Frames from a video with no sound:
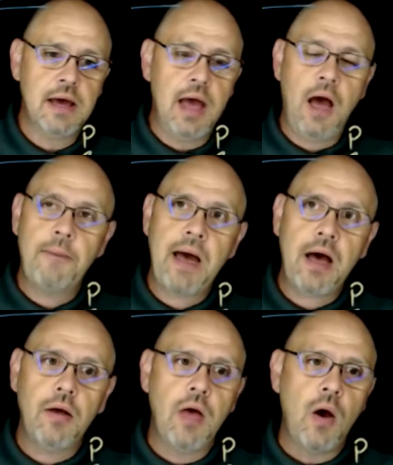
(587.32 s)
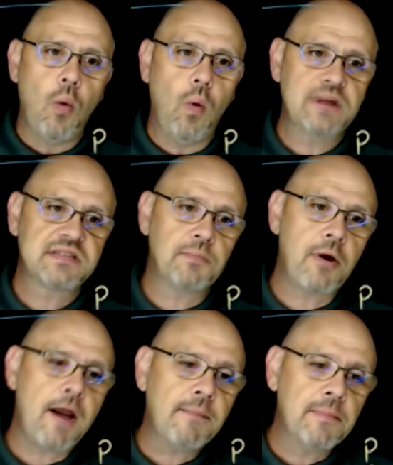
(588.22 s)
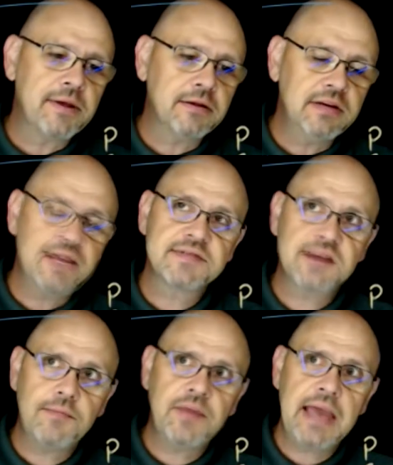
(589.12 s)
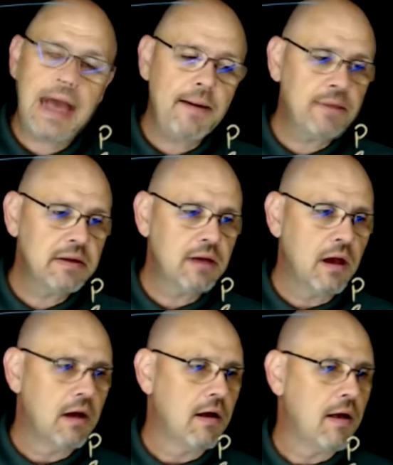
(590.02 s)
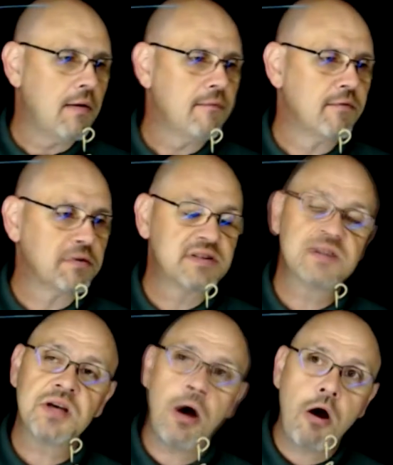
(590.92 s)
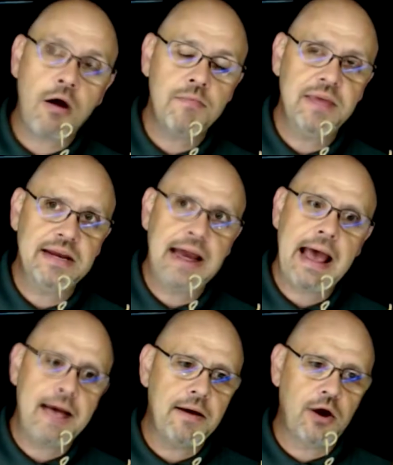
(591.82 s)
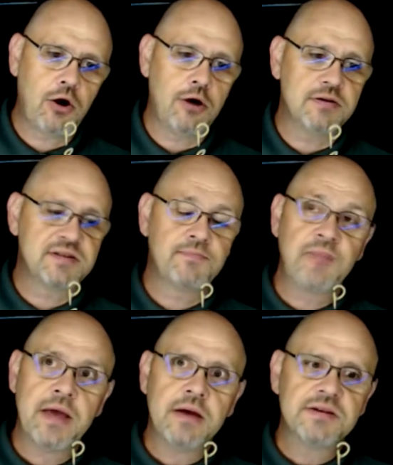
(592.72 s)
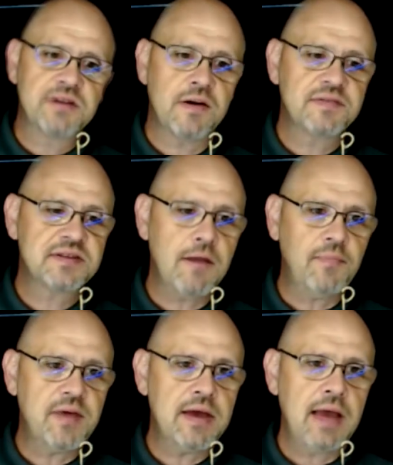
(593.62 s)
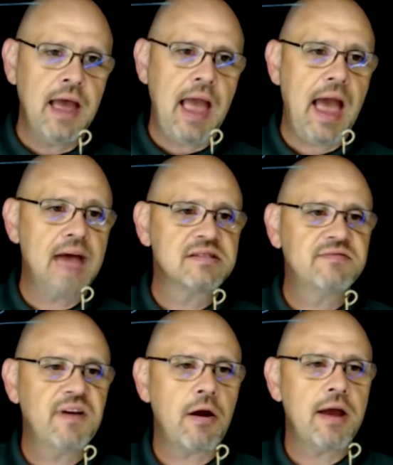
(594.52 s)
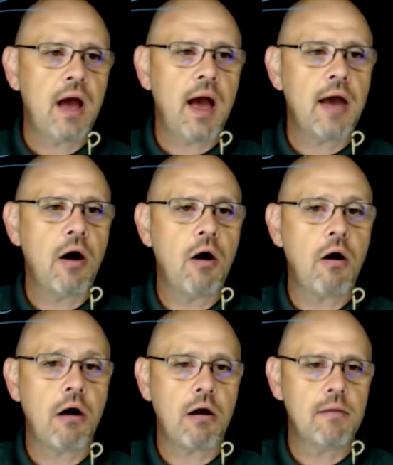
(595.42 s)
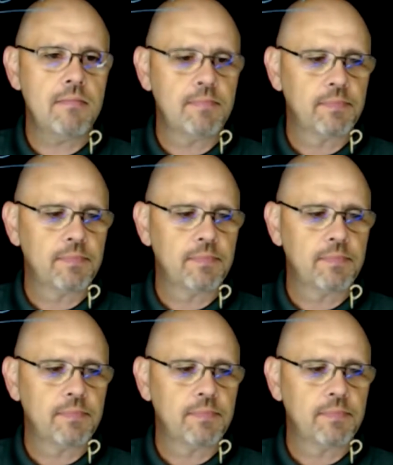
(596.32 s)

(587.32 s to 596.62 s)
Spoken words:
about what's the probability of something happen versus the harm that it occurs. So if something has very high harm